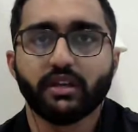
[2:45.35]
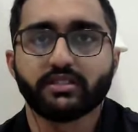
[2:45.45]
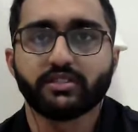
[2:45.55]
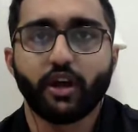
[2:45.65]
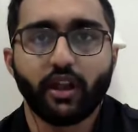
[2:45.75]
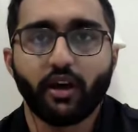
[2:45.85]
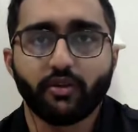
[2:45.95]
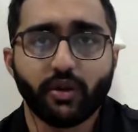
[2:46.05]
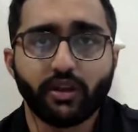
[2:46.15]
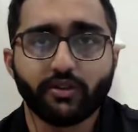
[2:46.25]
is not
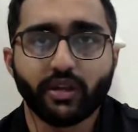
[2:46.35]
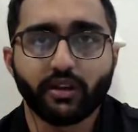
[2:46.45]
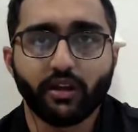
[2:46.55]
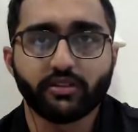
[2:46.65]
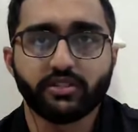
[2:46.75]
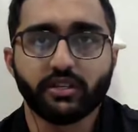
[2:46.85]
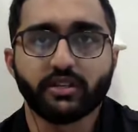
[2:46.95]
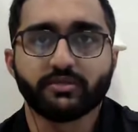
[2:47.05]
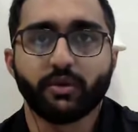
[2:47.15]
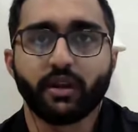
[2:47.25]
how great your technology is,